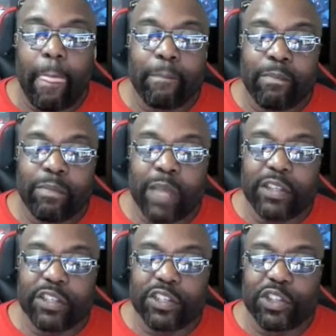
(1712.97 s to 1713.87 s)
They
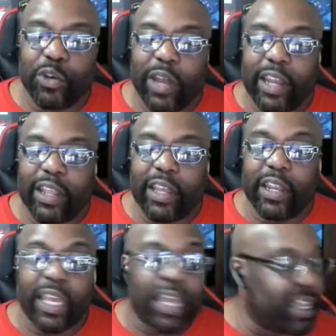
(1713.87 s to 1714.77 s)
just threw that in. The
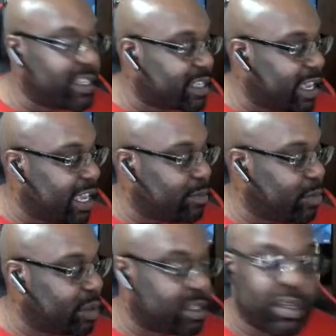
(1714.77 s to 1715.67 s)
case came
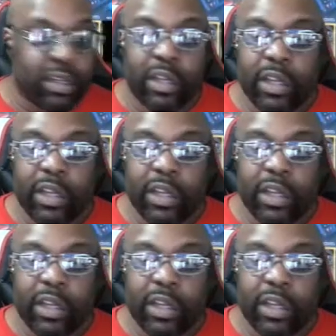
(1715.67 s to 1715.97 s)
with the